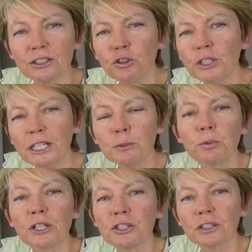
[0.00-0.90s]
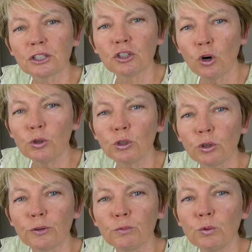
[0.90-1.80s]
You need a brush that can hold a
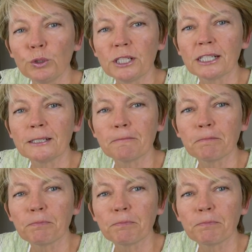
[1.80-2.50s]
lot of water.